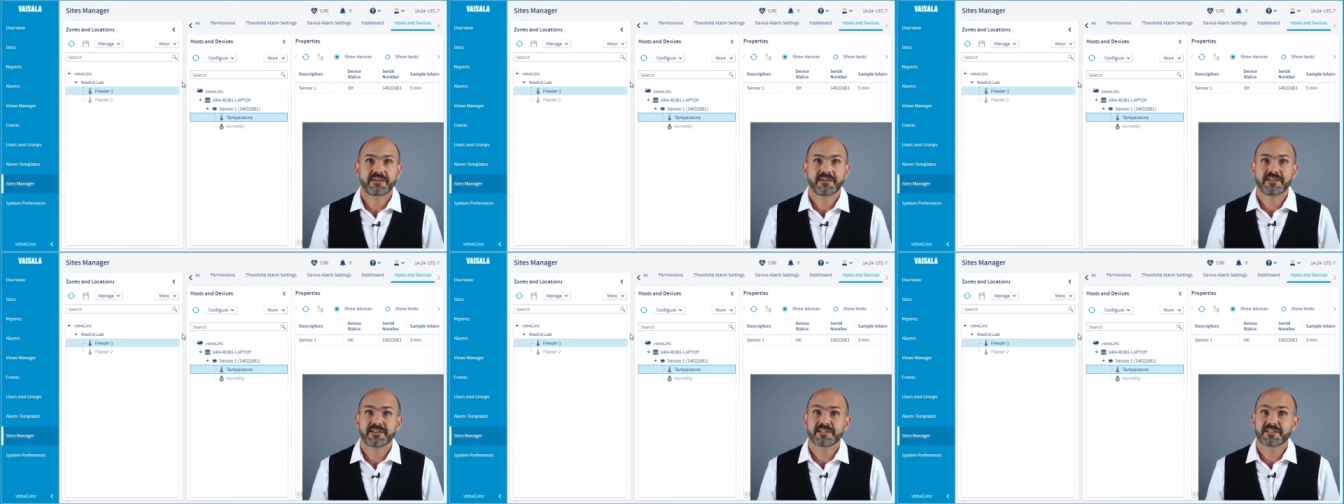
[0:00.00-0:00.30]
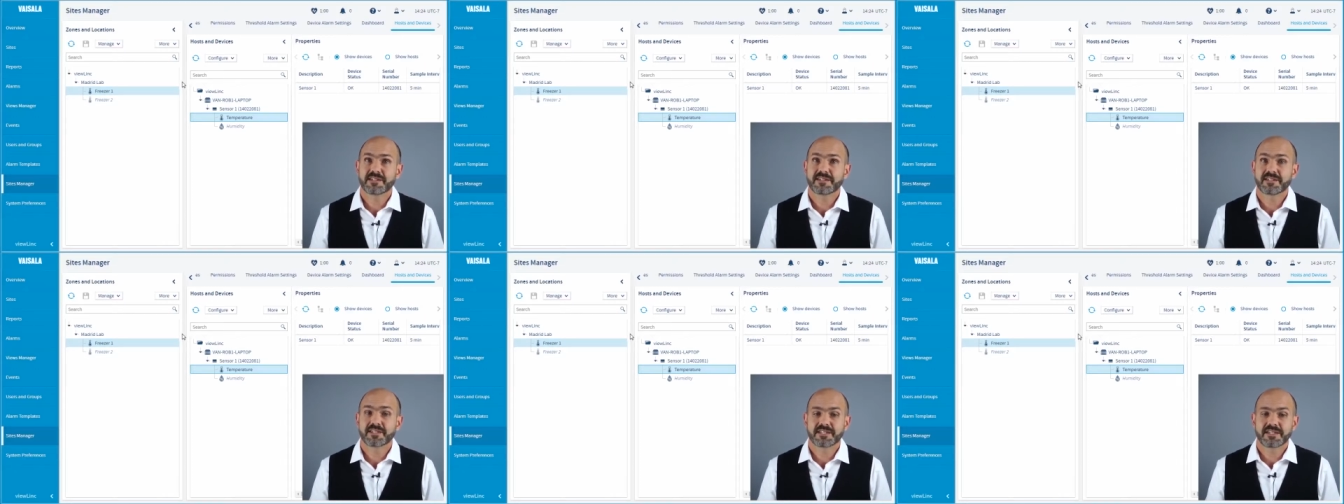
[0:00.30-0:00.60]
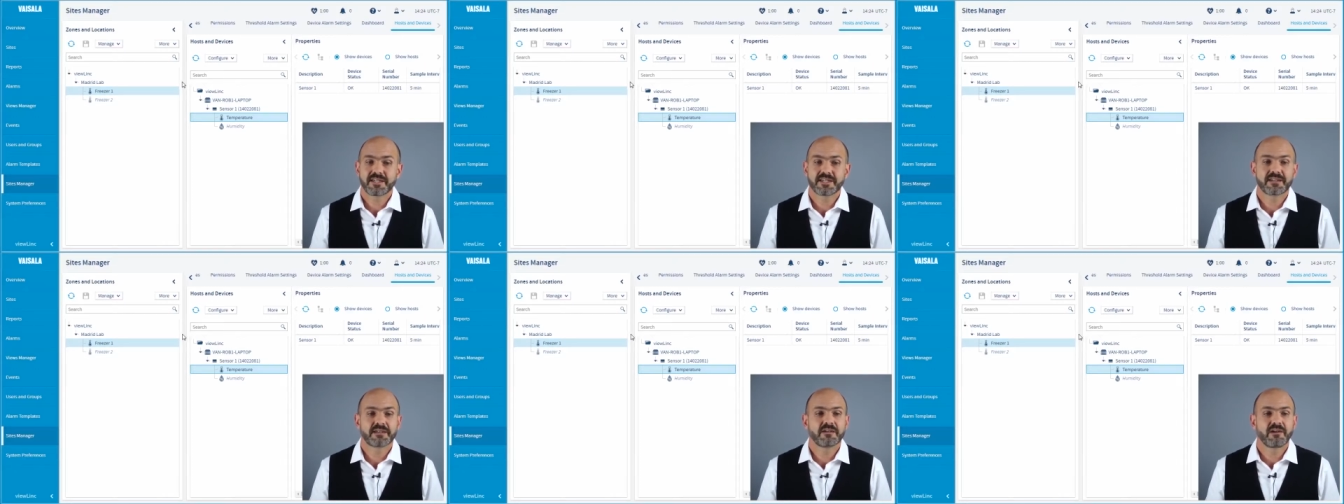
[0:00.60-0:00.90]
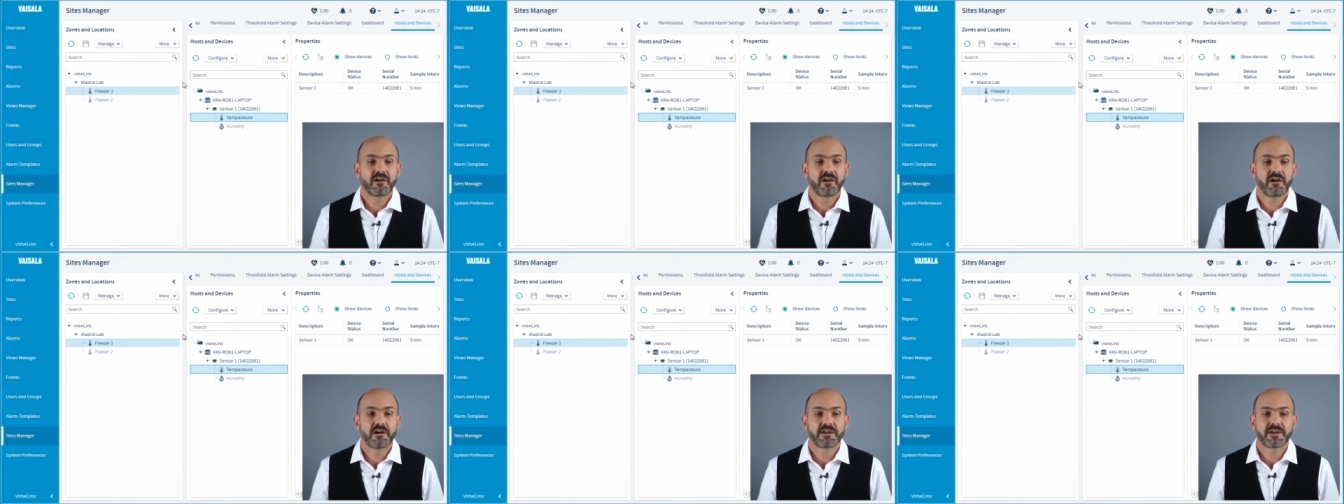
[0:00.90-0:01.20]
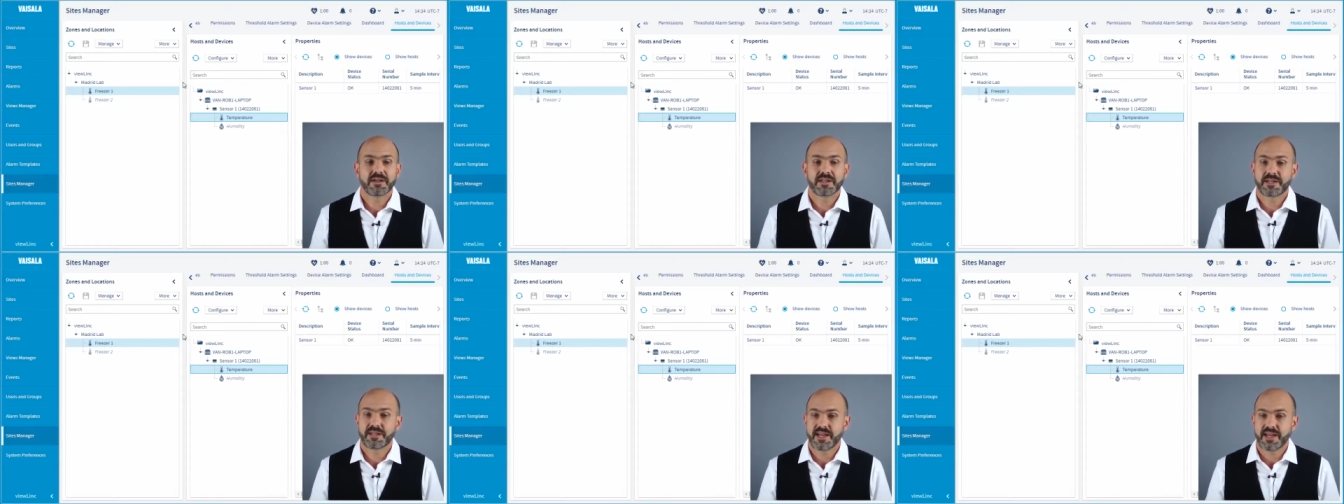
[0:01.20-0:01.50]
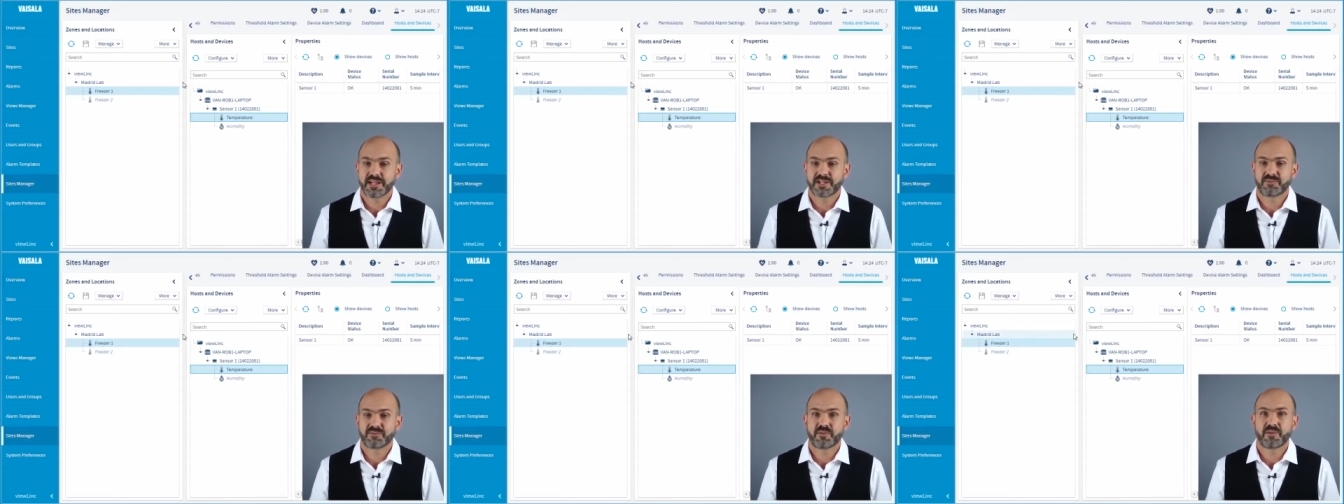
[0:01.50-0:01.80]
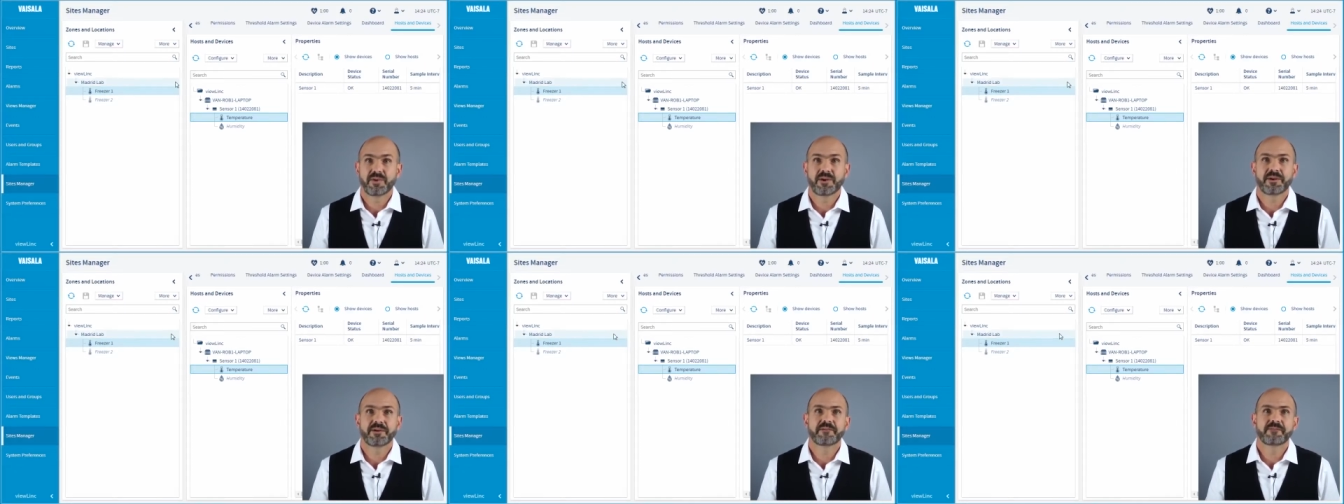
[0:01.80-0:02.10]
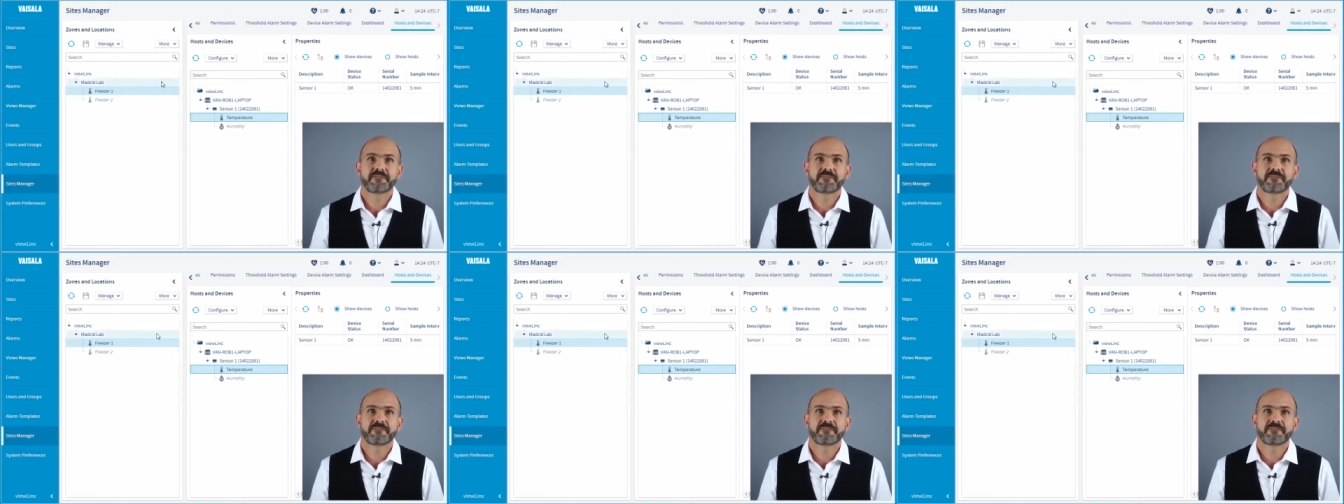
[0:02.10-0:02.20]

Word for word: is to see it on a dashboard.